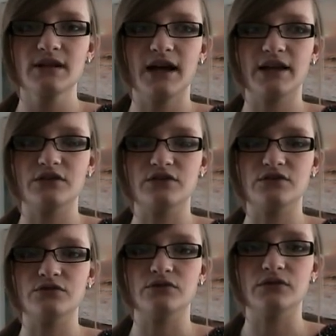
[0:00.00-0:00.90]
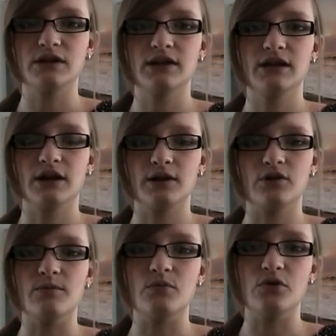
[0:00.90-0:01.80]
I can do a
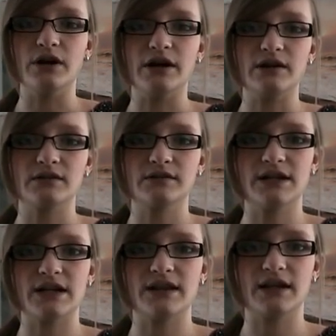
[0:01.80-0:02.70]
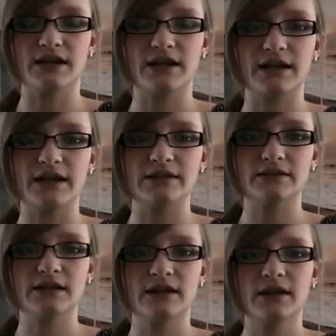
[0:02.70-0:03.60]
lot more than I think I can,
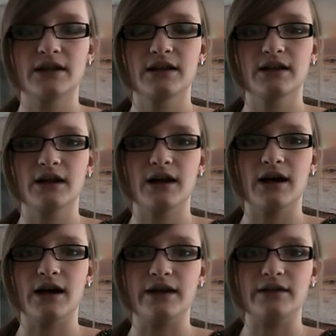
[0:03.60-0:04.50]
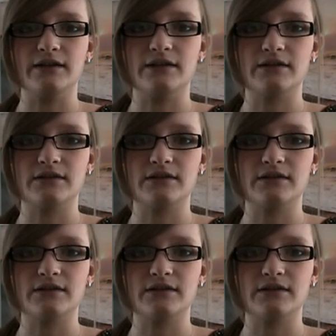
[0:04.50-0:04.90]
and